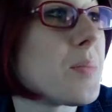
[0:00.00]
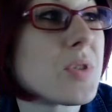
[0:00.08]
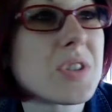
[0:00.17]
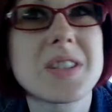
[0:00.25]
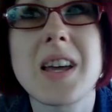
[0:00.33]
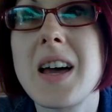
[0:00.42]

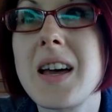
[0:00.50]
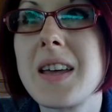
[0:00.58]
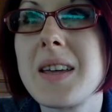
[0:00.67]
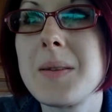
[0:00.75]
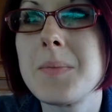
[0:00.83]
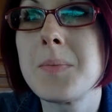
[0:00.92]
more
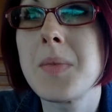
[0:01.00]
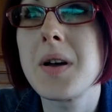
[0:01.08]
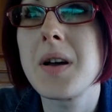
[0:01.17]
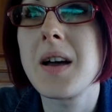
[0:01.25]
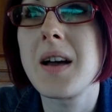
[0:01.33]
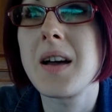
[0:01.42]
time
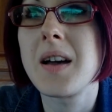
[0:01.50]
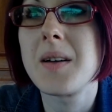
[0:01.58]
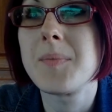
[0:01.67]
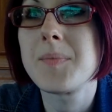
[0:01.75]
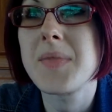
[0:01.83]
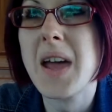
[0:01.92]

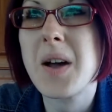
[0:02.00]
um,